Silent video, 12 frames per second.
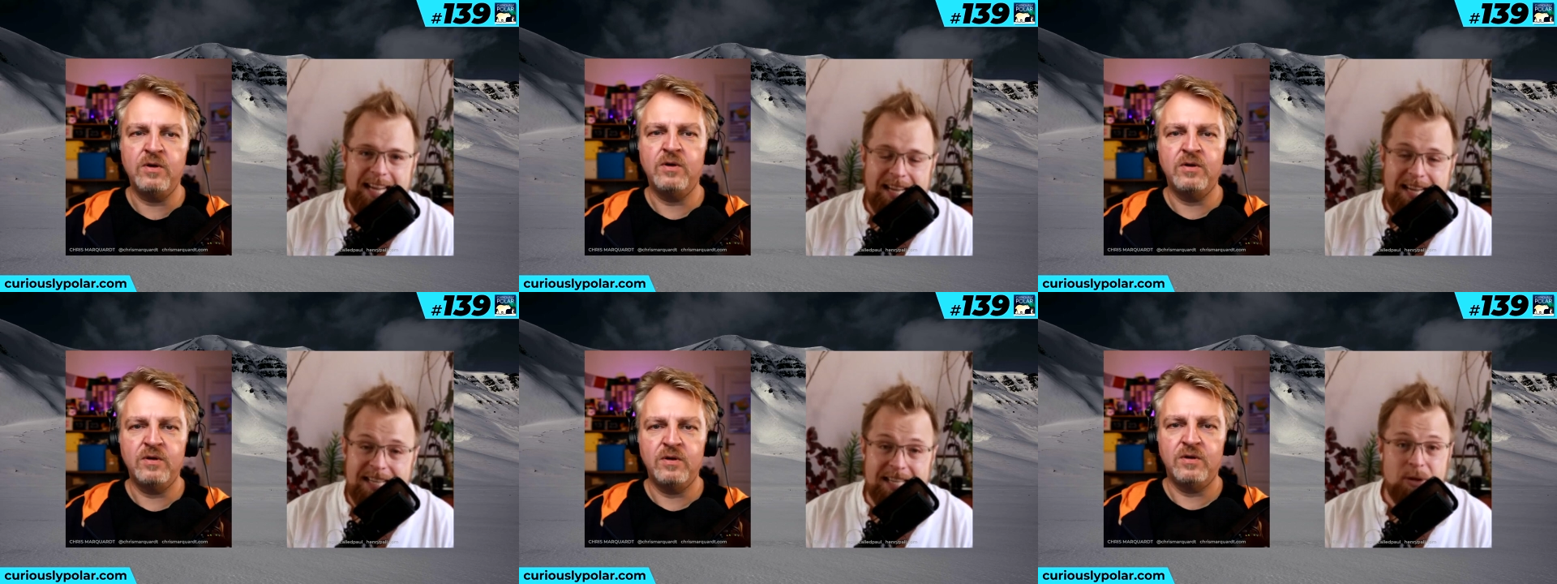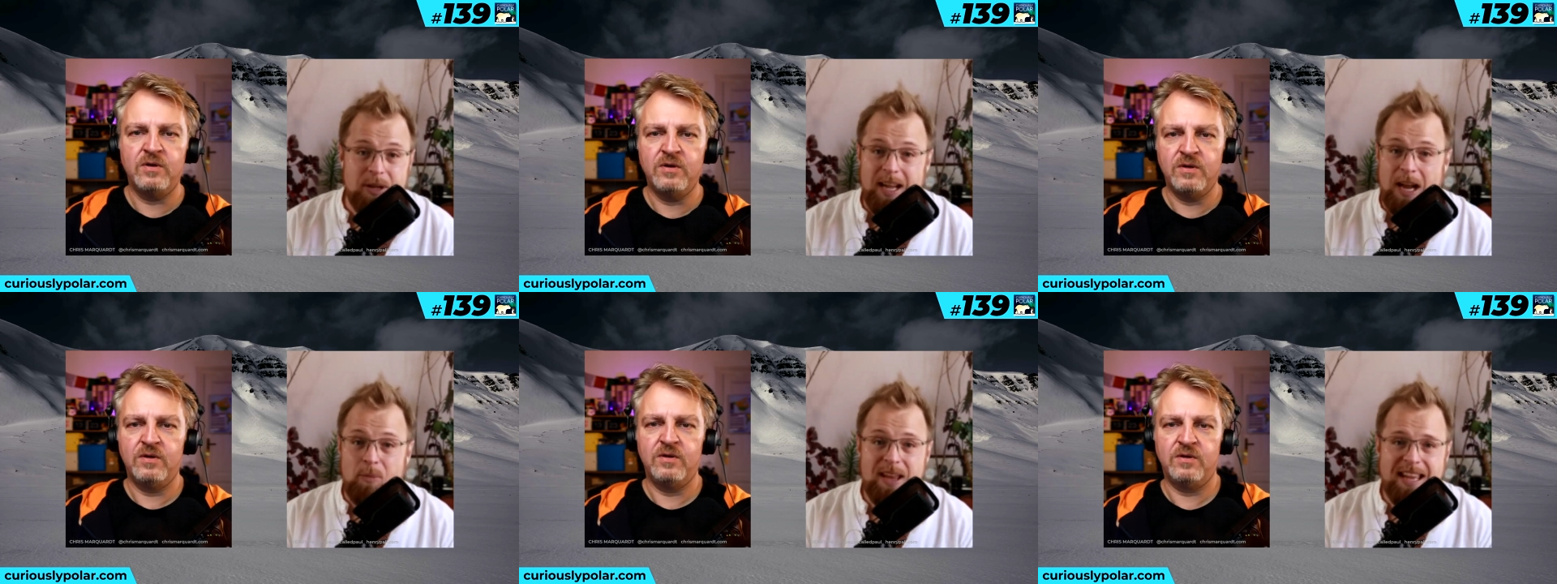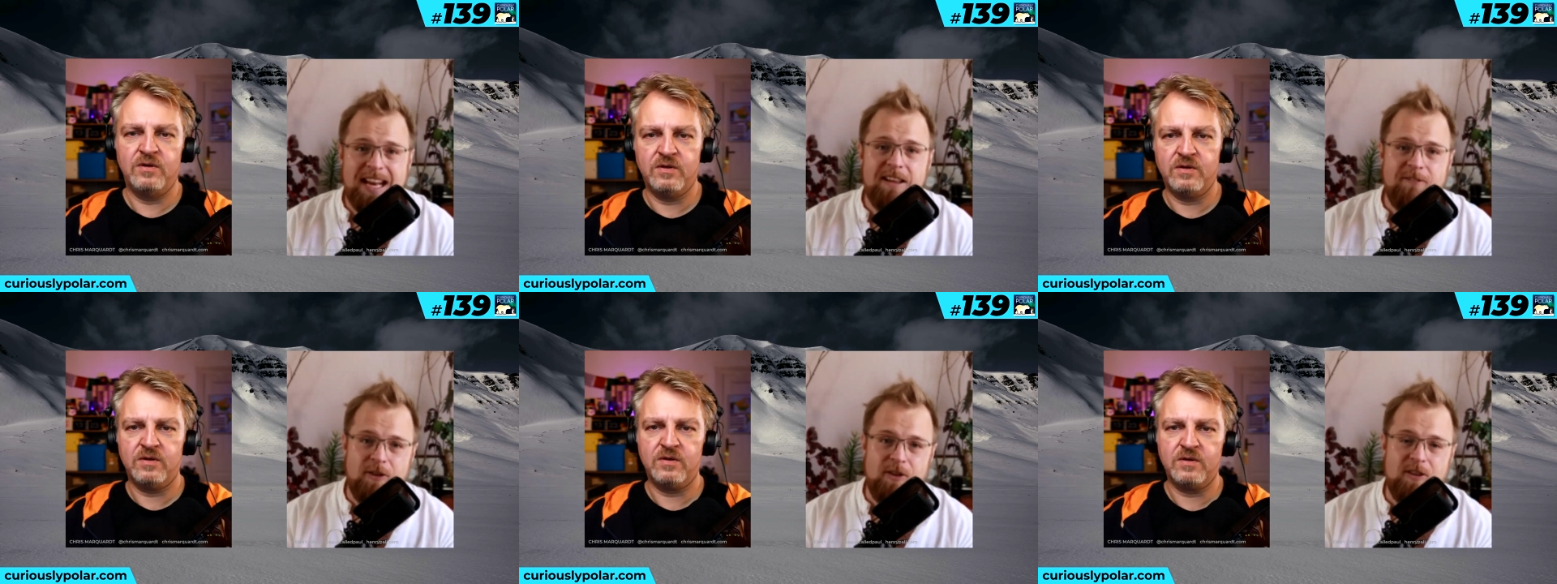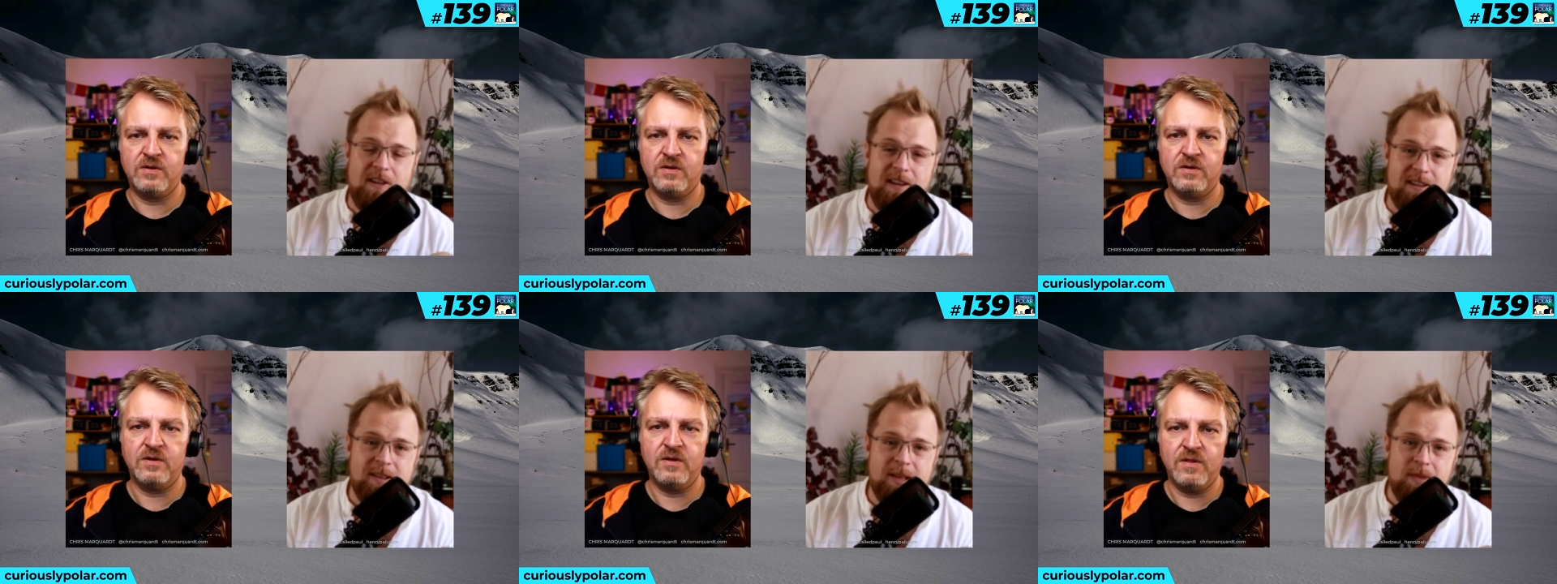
Speaker 1: It is. And, and we're getting further.